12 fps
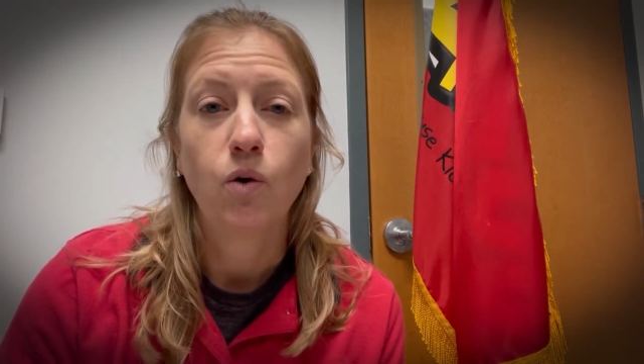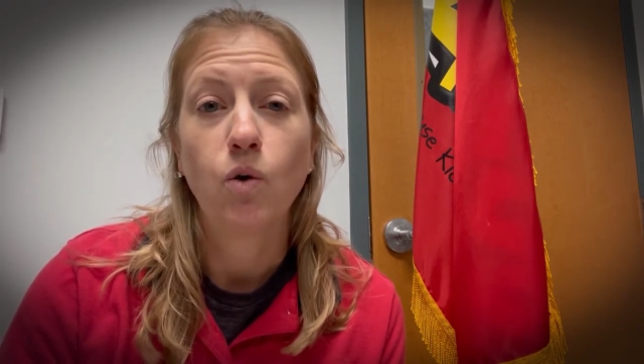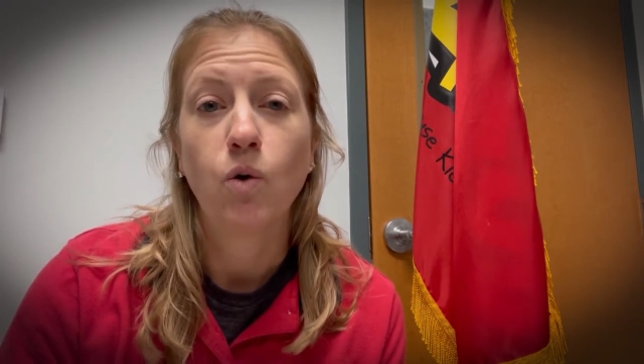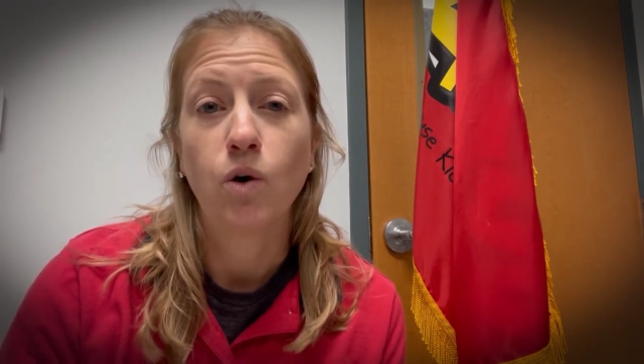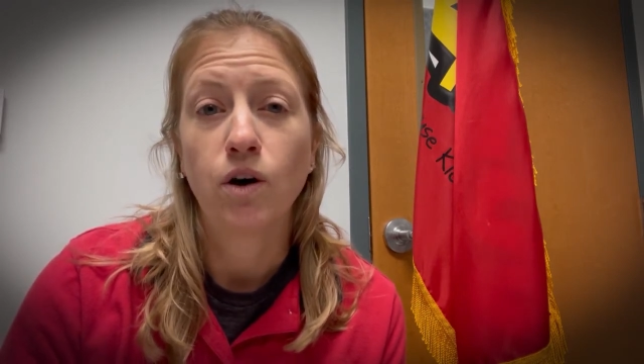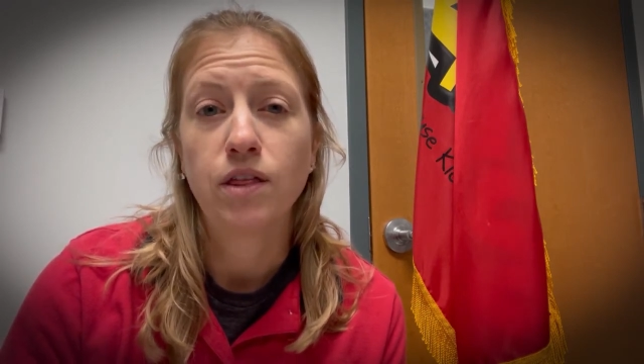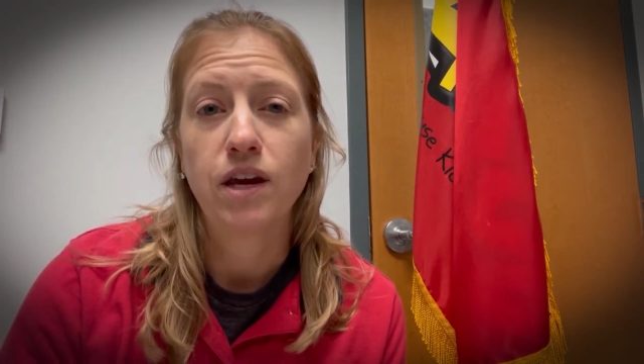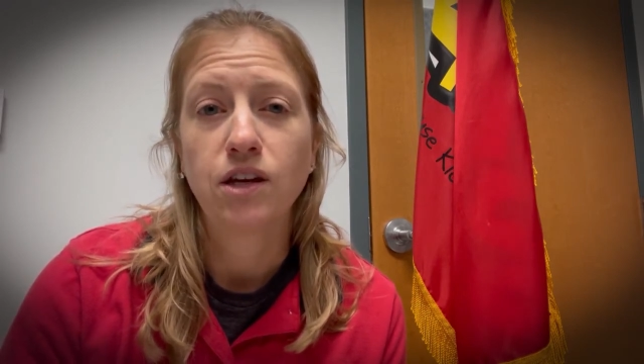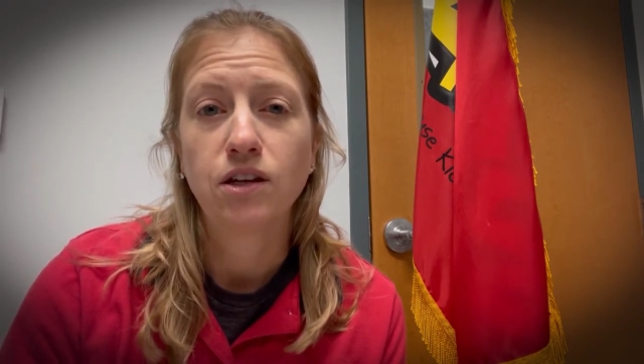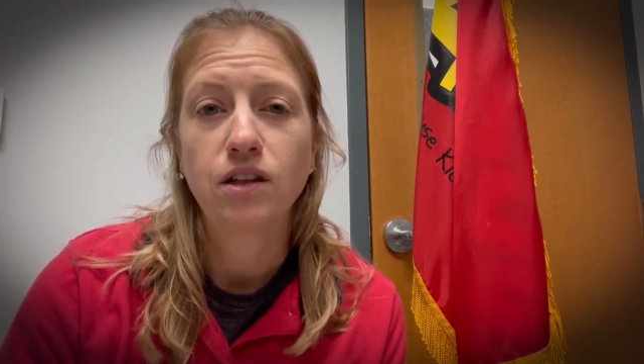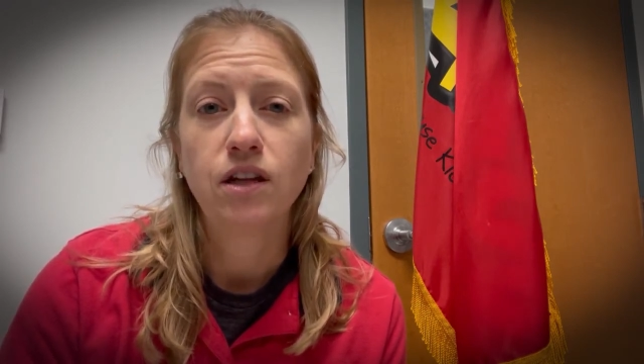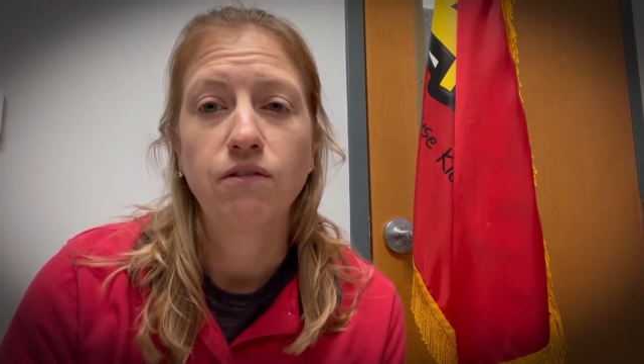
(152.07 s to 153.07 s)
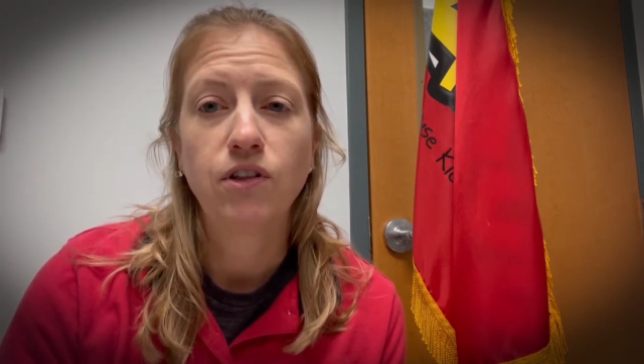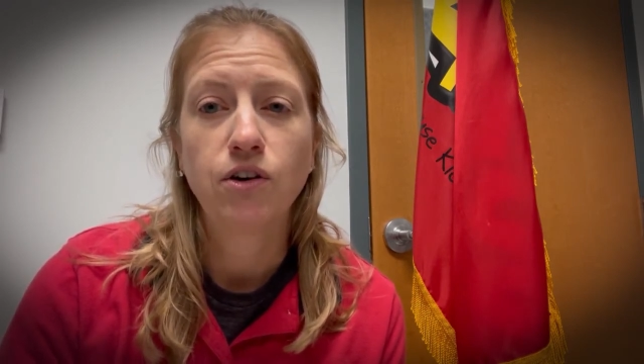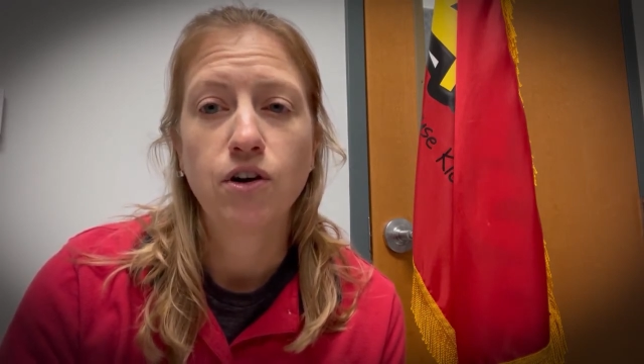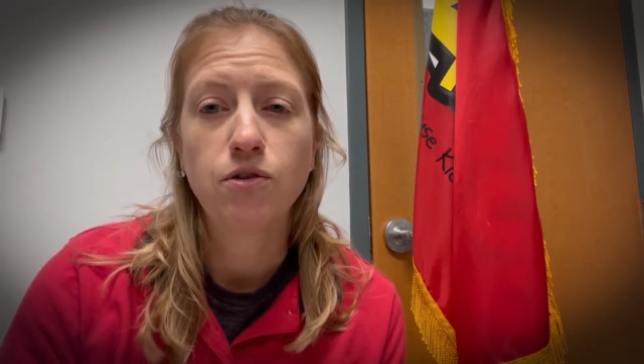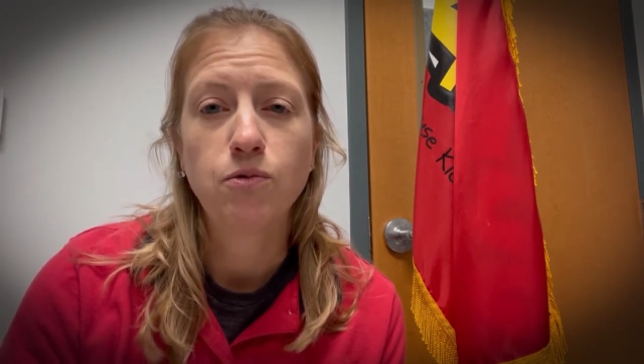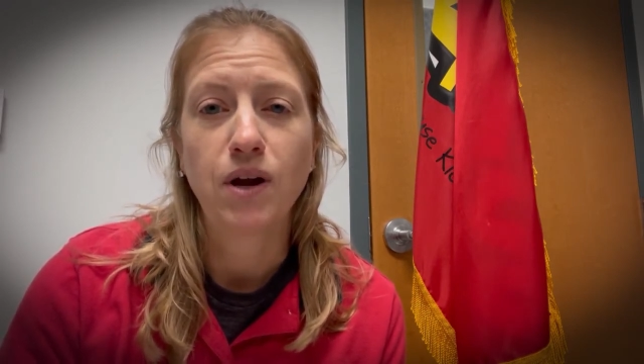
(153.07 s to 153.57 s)
or they could live their
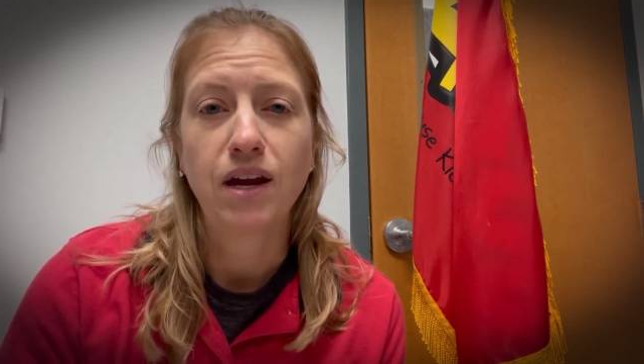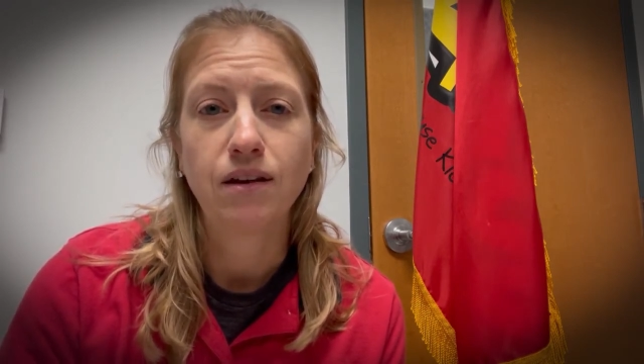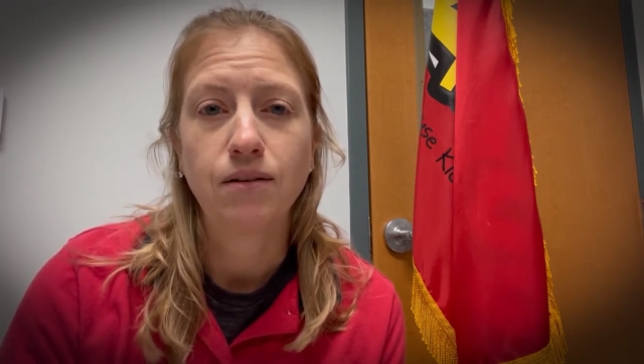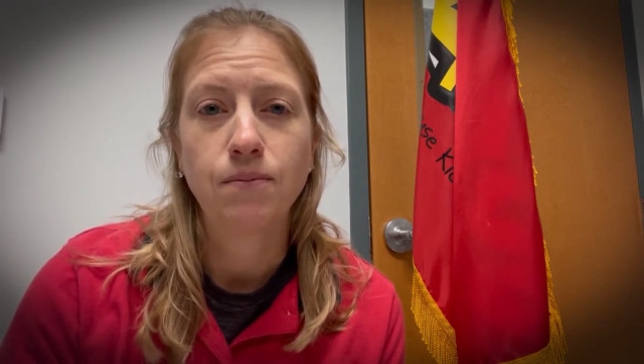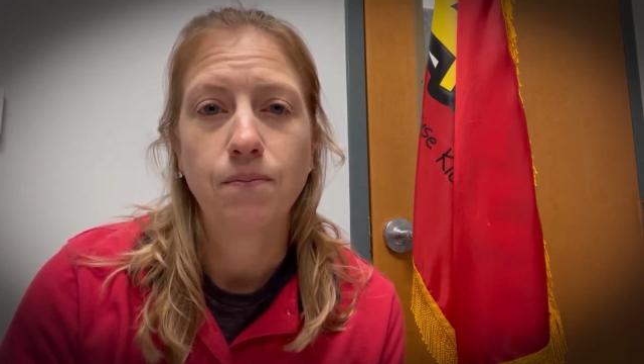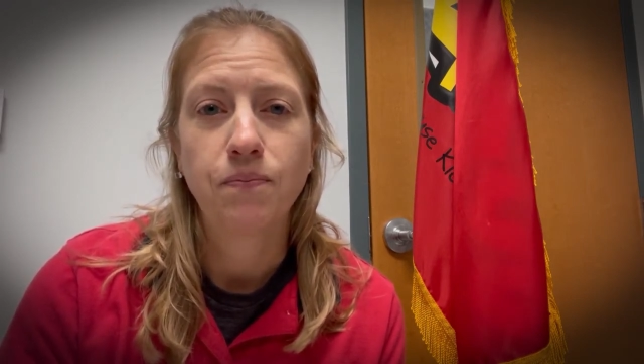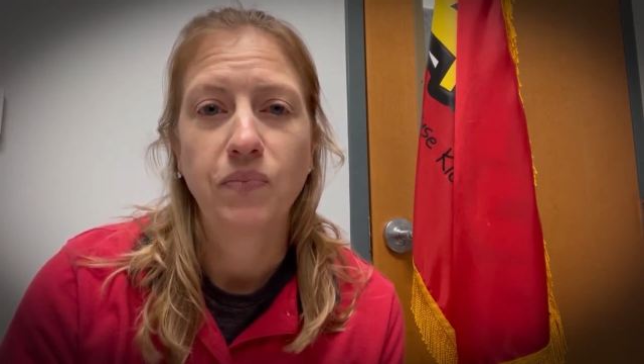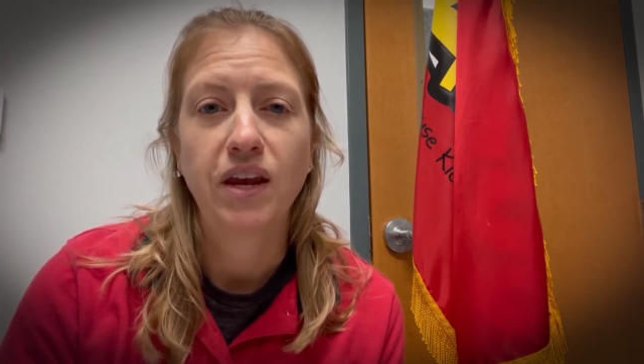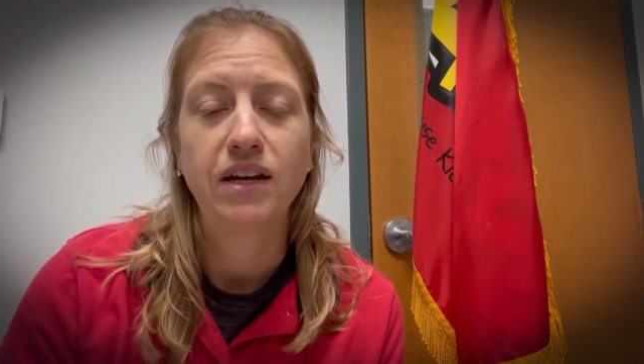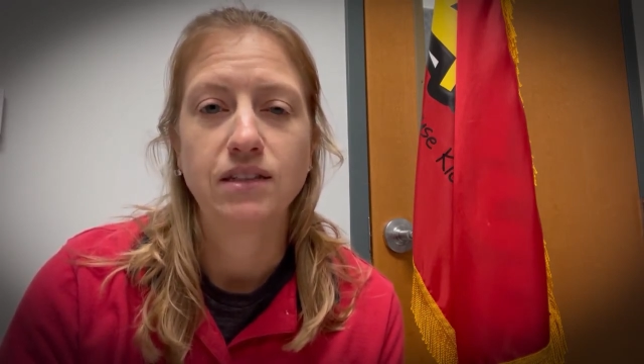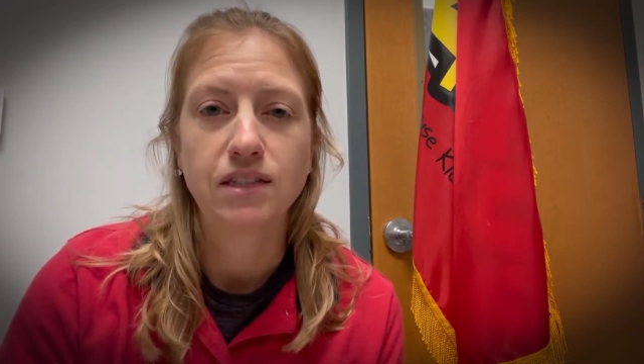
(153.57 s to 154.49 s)
own way and